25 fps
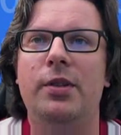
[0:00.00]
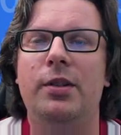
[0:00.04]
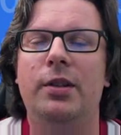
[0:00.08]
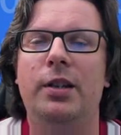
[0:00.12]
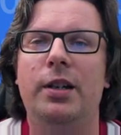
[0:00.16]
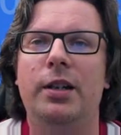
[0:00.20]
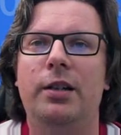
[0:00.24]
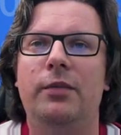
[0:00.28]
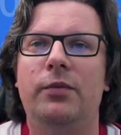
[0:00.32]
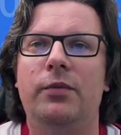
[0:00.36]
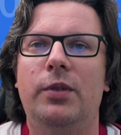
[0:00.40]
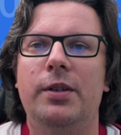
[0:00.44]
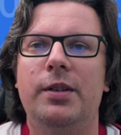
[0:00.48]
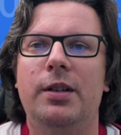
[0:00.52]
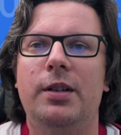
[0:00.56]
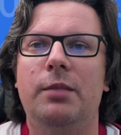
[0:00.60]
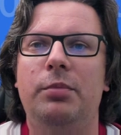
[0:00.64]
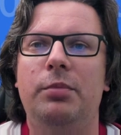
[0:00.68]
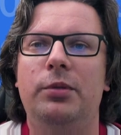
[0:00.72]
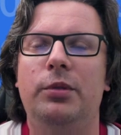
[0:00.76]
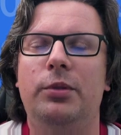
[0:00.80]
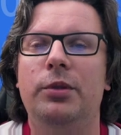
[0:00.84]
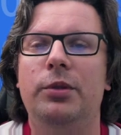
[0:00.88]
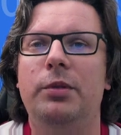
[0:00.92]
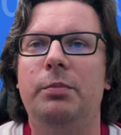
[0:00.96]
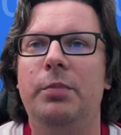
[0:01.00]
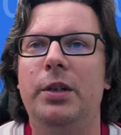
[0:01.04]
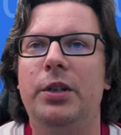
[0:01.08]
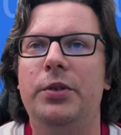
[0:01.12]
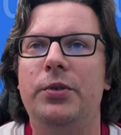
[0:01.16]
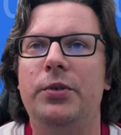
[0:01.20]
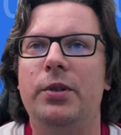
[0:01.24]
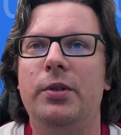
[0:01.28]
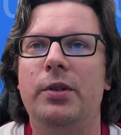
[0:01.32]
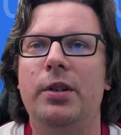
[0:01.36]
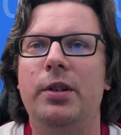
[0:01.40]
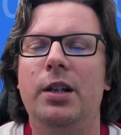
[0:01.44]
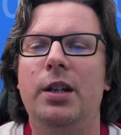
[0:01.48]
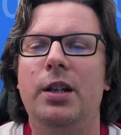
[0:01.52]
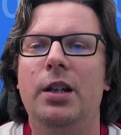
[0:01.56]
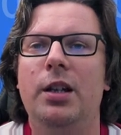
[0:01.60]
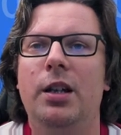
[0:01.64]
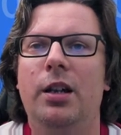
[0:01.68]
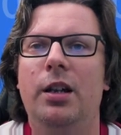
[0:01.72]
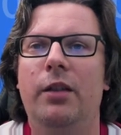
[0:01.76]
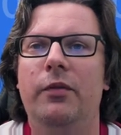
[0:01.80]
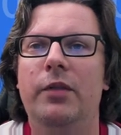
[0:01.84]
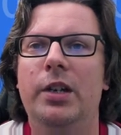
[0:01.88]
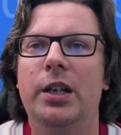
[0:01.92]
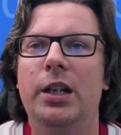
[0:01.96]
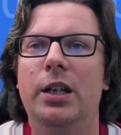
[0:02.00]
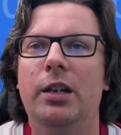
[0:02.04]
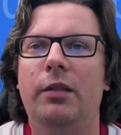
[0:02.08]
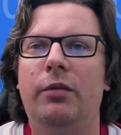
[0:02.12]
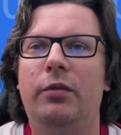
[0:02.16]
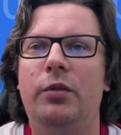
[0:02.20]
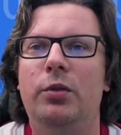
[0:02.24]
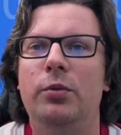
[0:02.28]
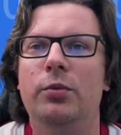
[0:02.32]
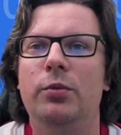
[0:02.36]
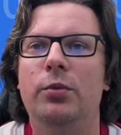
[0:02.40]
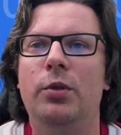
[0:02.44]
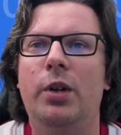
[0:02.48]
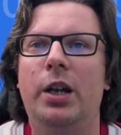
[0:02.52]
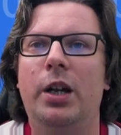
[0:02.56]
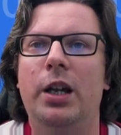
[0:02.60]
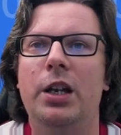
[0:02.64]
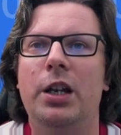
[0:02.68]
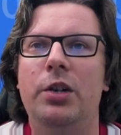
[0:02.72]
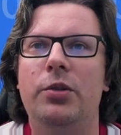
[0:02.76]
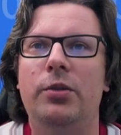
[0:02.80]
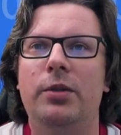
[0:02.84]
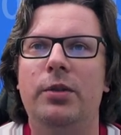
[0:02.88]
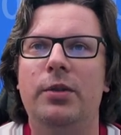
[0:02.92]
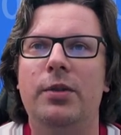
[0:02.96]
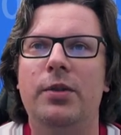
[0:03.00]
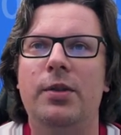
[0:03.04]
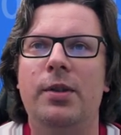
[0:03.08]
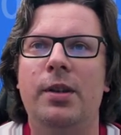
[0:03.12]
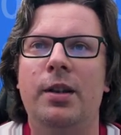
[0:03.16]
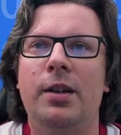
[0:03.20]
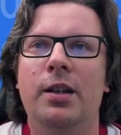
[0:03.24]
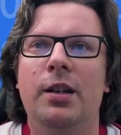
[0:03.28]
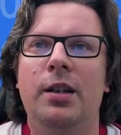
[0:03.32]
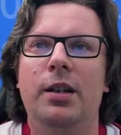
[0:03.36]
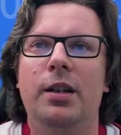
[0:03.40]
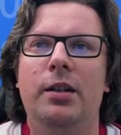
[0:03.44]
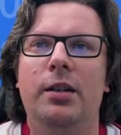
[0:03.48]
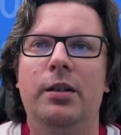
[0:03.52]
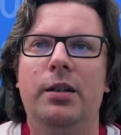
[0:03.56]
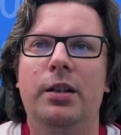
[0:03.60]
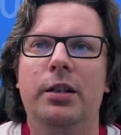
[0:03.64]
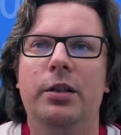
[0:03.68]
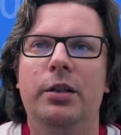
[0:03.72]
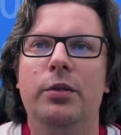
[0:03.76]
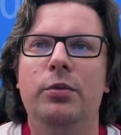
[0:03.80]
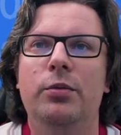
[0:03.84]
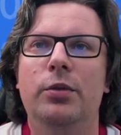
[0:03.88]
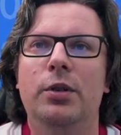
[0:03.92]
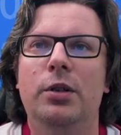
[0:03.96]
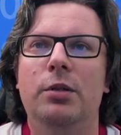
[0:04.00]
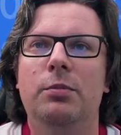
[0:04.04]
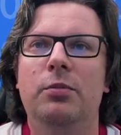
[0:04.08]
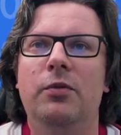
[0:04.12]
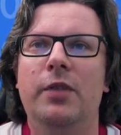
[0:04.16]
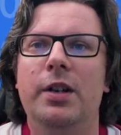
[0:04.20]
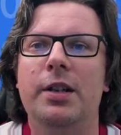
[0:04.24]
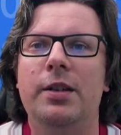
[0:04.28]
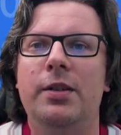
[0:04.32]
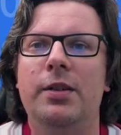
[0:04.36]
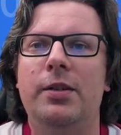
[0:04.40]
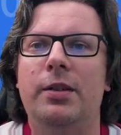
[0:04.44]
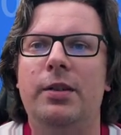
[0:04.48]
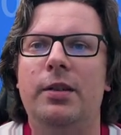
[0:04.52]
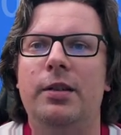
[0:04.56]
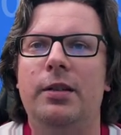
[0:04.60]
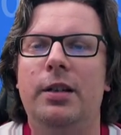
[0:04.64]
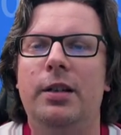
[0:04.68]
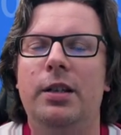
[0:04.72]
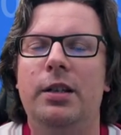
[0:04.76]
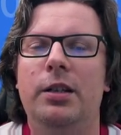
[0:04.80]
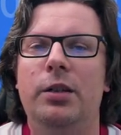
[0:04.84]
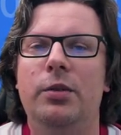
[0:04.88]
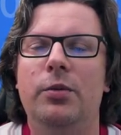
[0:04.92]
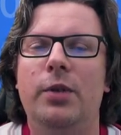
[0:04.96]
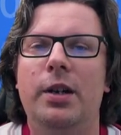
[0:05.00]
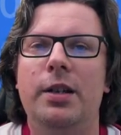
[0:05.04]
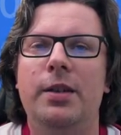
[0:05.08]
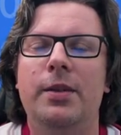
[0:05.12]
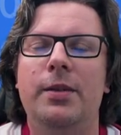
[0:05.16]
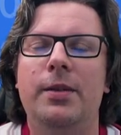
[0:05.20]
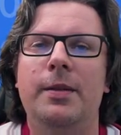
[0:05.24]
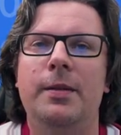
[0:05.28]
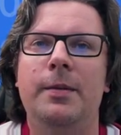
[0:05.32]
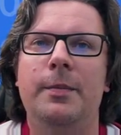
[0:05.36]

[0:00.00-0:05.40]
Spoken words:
Like for example, on the picture, we have two locations, Europe West and US.